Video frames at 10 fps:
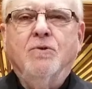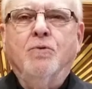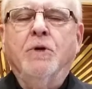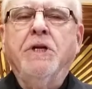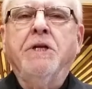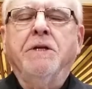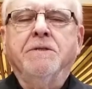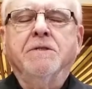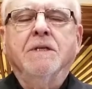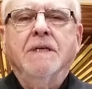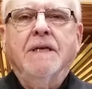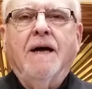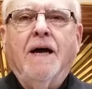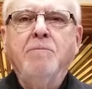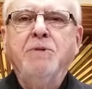Greetings,
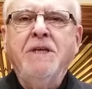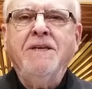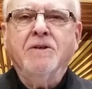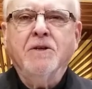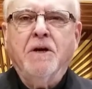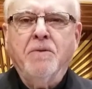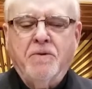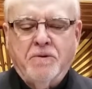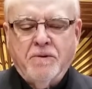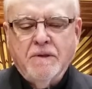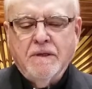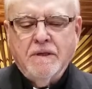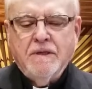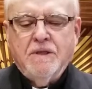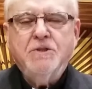I'm Deacon Gunther.
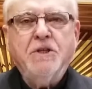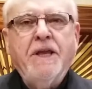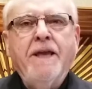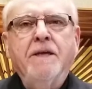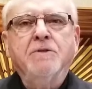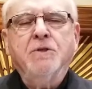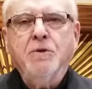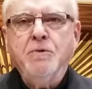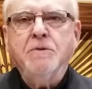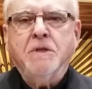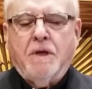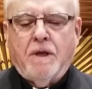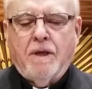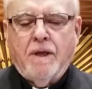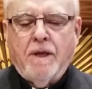Today is
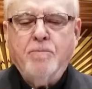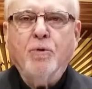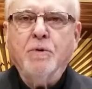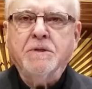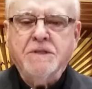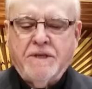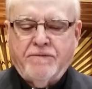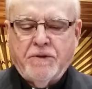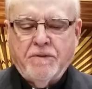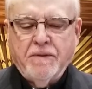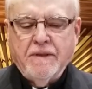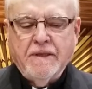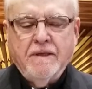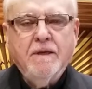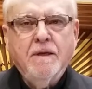Tuesday, April the seventh.
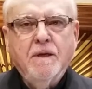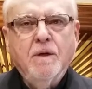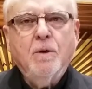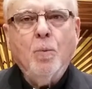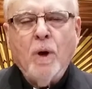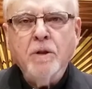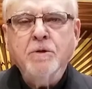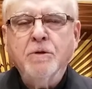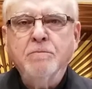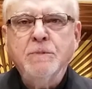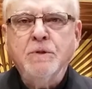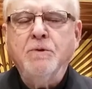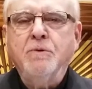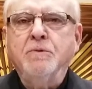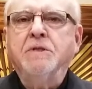Welcome
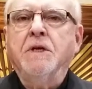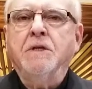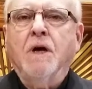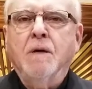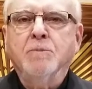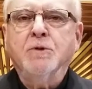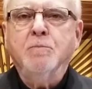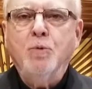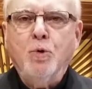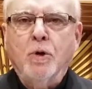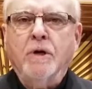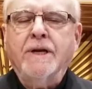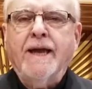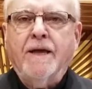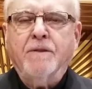to Saint Thomas More
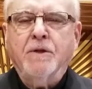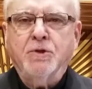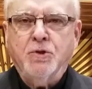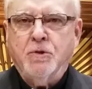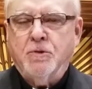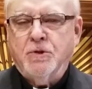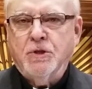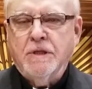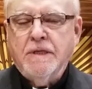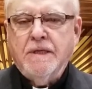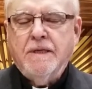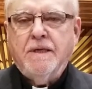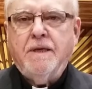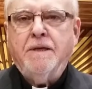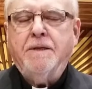Catholic Church
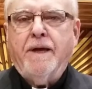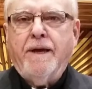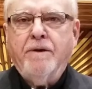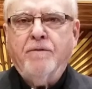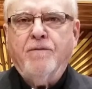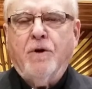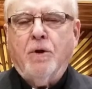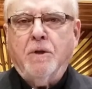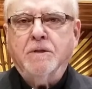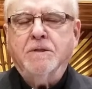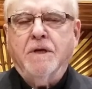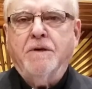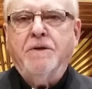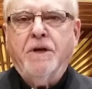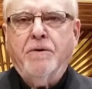in Niagara Falls,
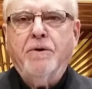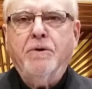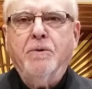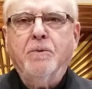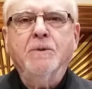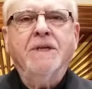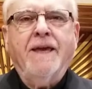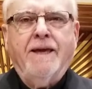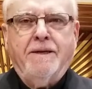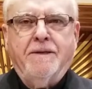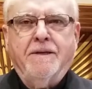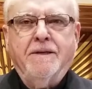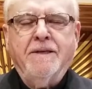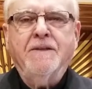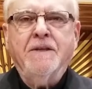Ontario, Canada,
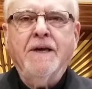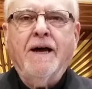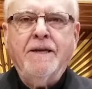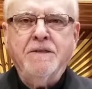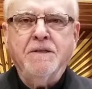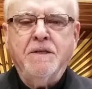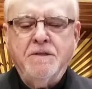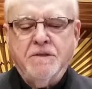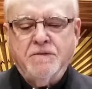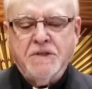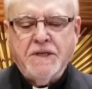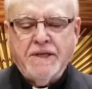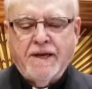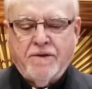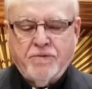in the Diocese of Saint
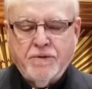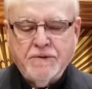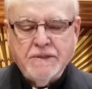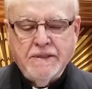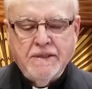Catharines.